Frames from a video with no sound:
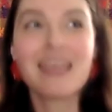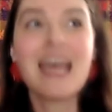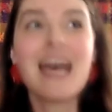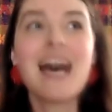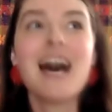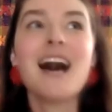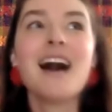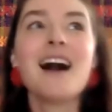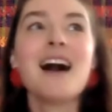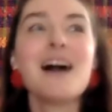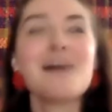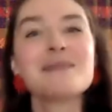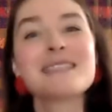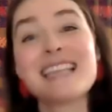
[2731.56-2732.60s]

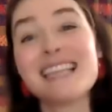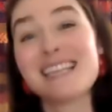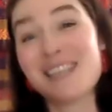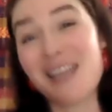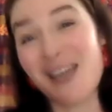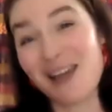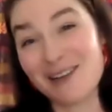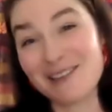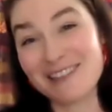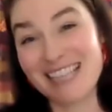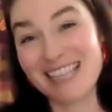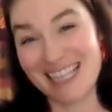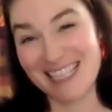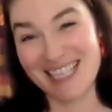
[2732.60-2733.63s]
I would say no
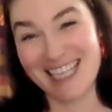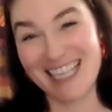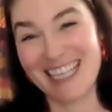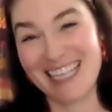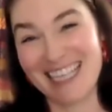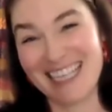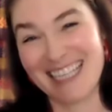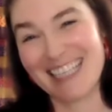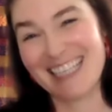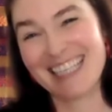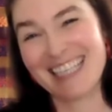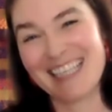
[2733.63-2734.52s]
touching.